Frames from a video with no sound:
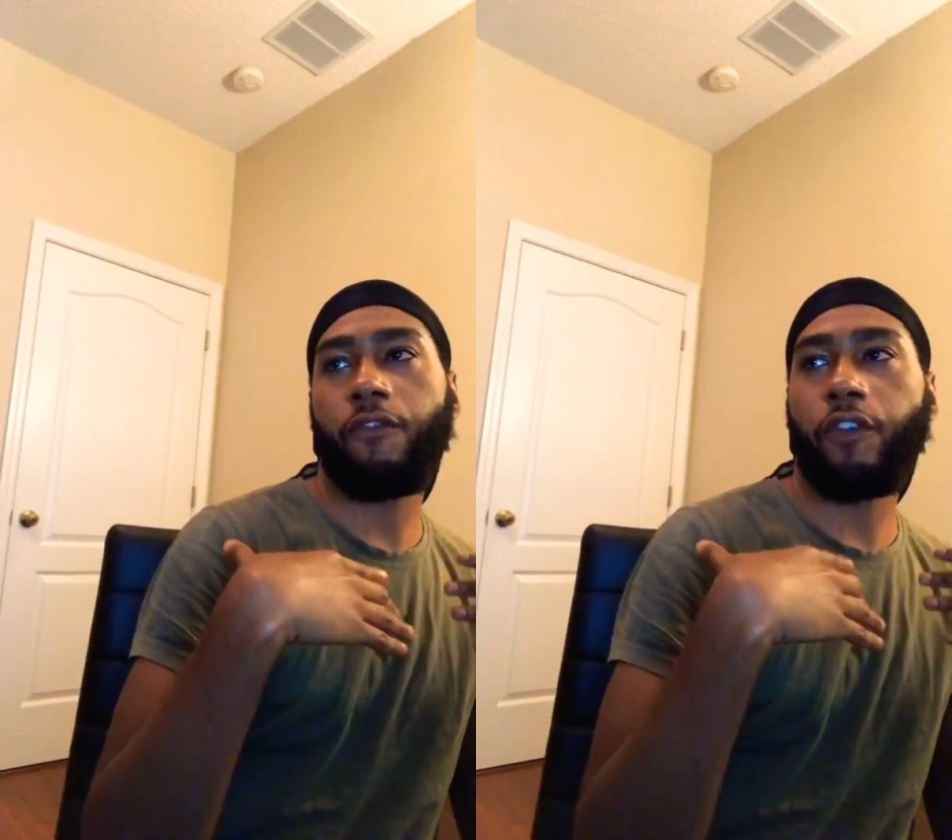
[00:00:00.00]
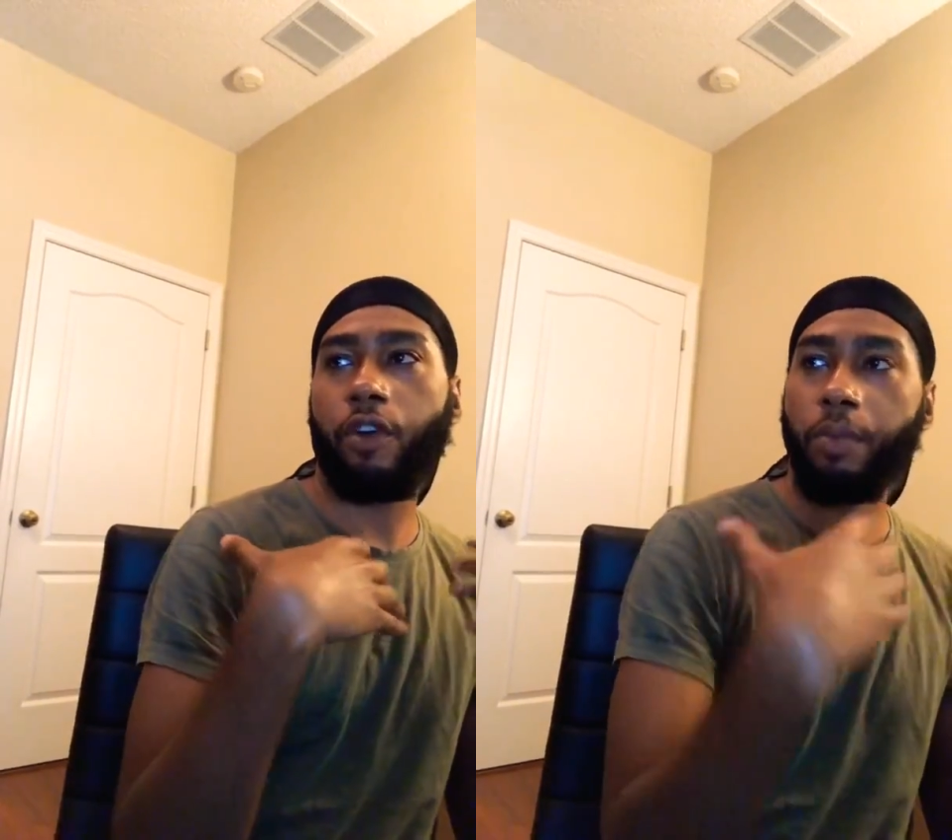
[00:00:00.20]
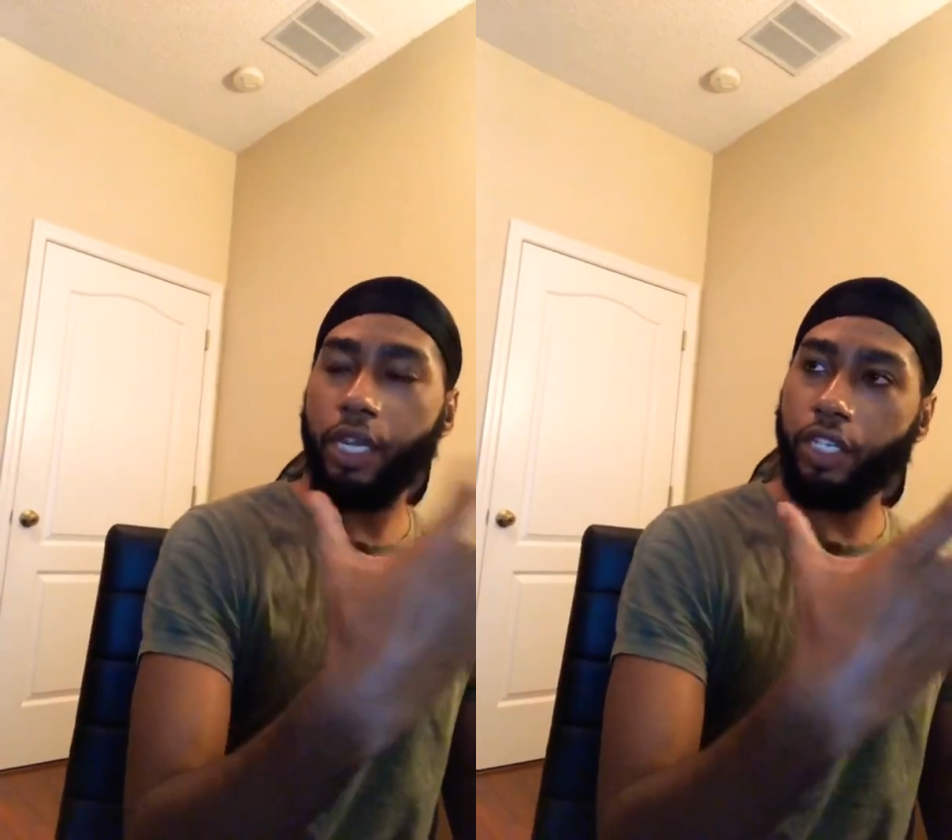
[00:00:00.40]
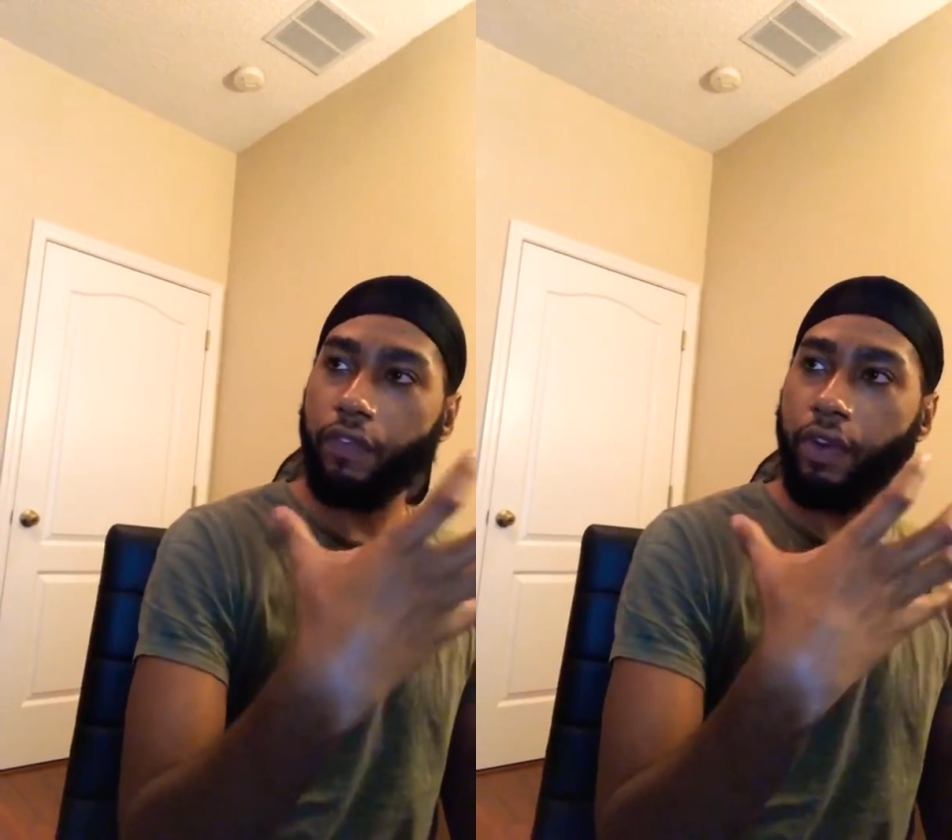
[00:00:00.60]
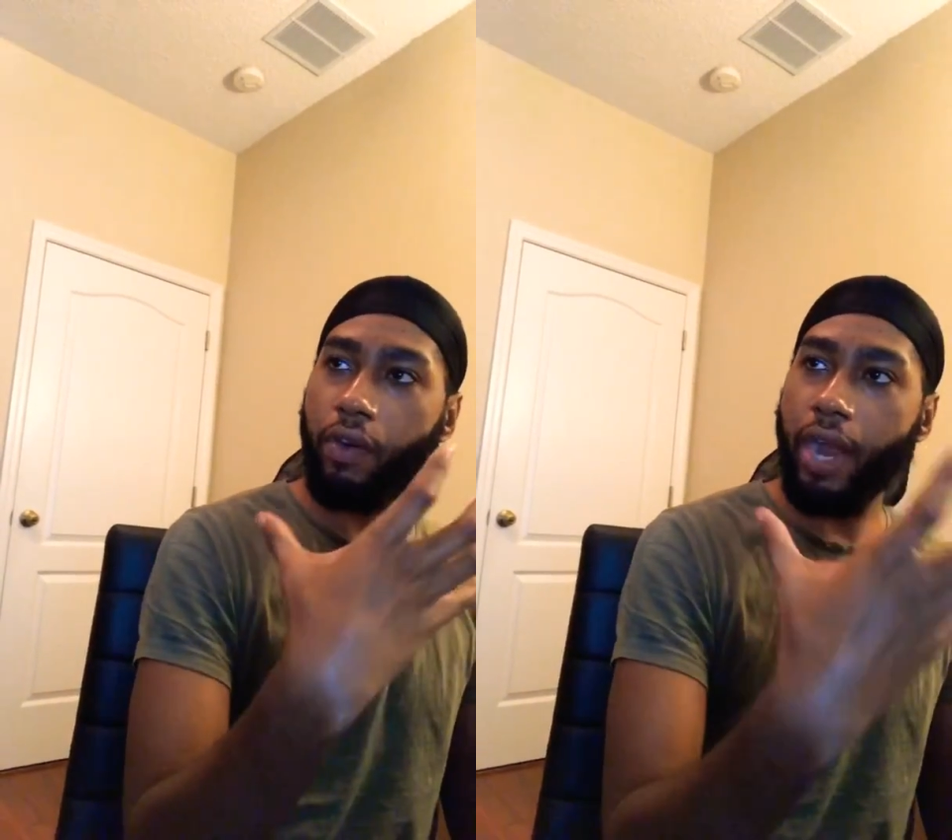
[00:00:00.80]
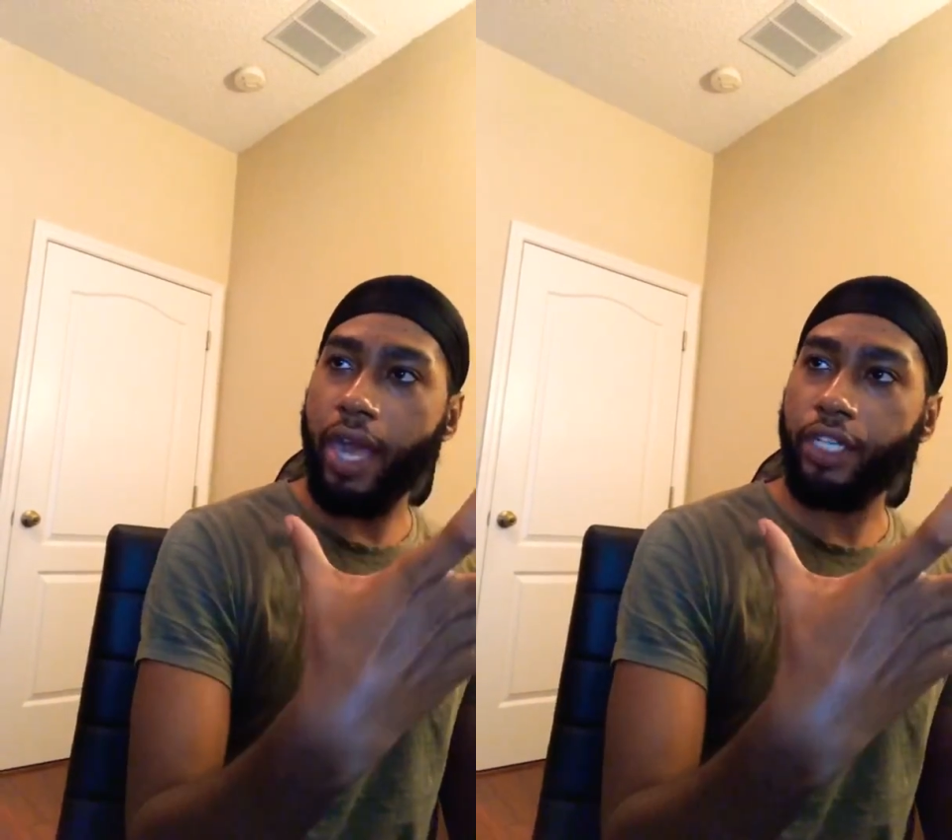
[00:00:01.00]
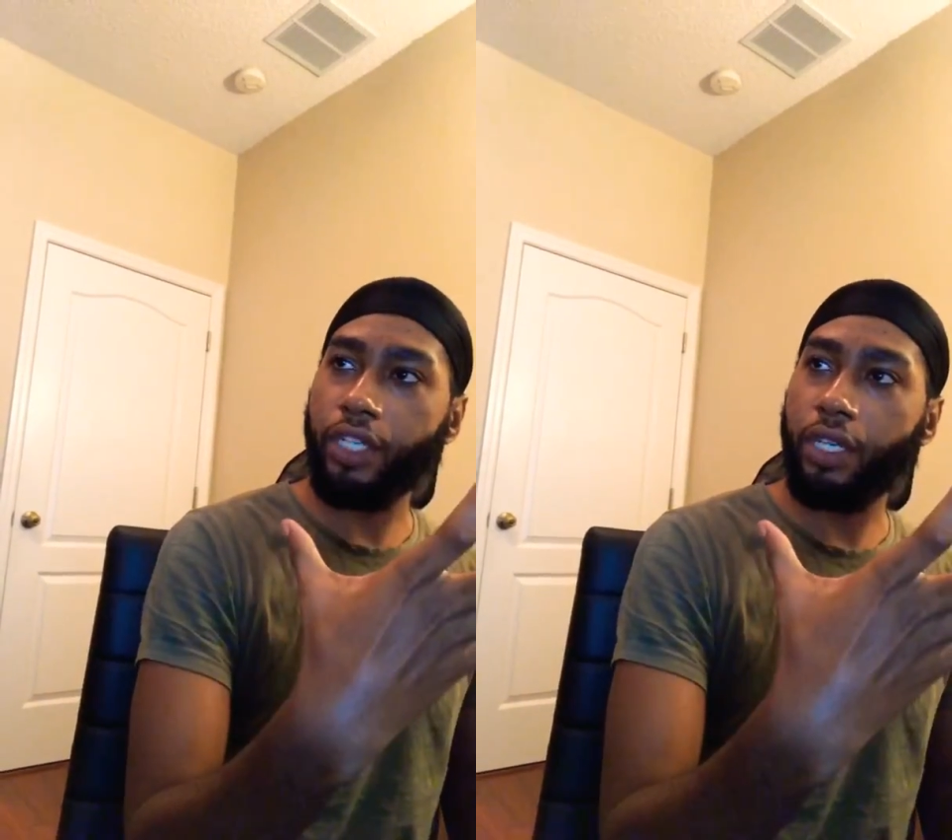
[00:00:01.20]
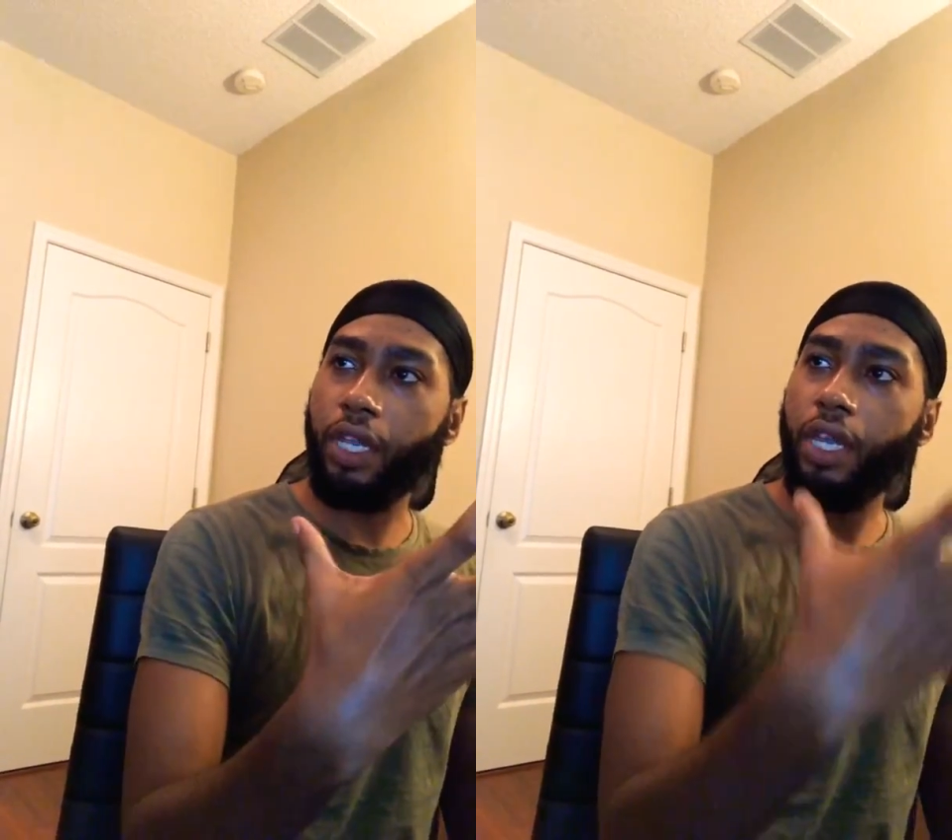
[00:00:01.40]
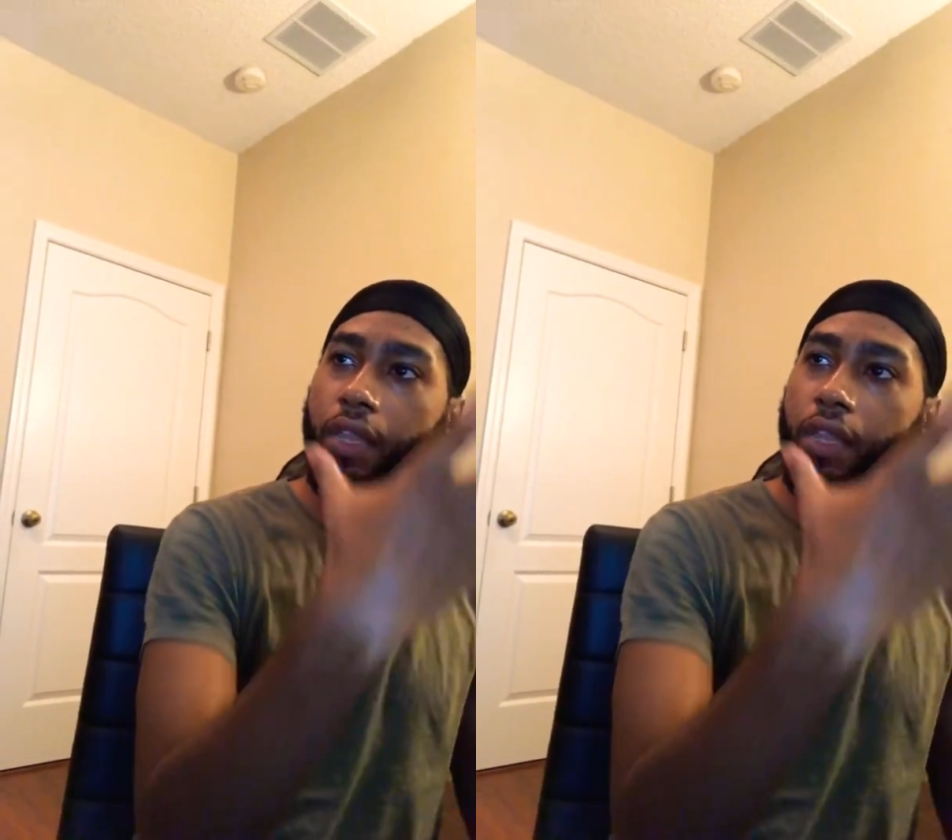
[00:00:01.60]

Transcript: verbiage or action.